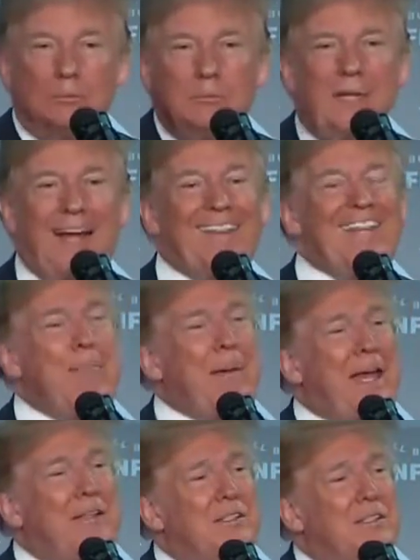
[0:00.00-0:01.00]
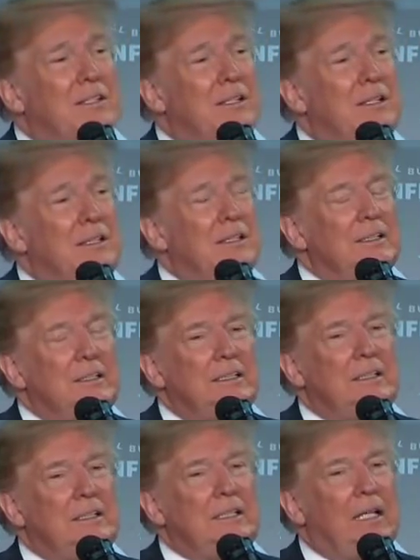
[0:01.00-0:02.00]
not their best,
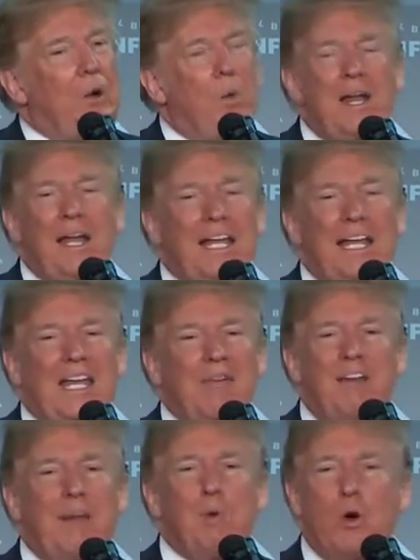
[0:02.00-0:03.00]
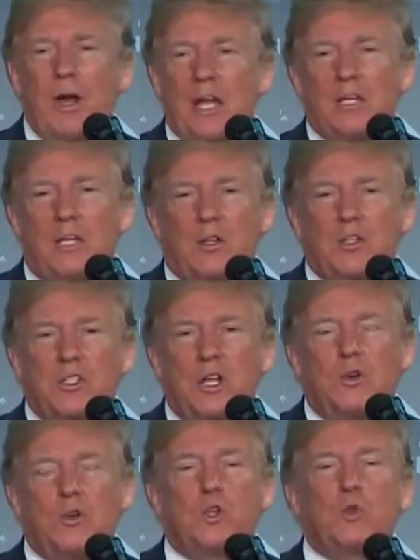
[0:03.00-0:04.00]
we're not going to give any more aid to those
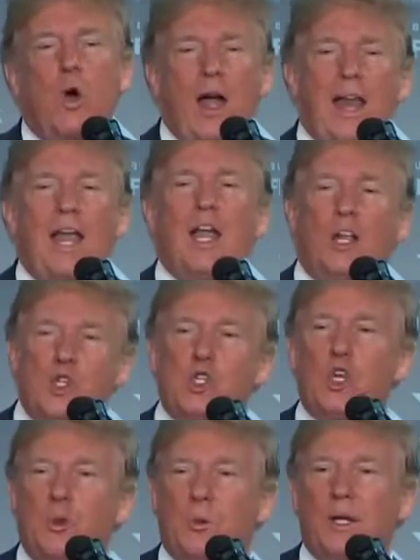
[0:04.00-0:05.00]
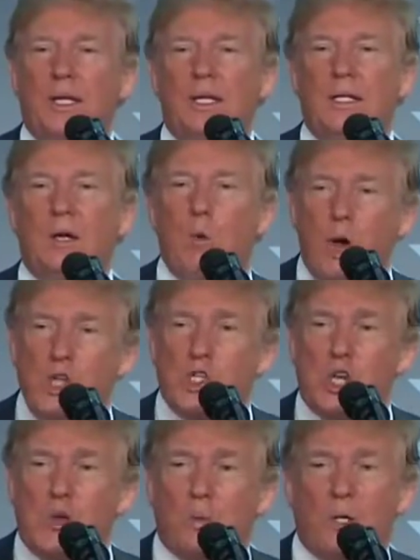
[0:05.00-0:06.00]
countries. Why the hell should we? Why
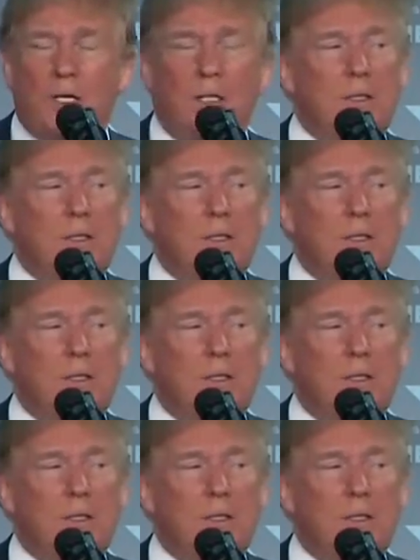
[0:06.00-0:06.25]
should we?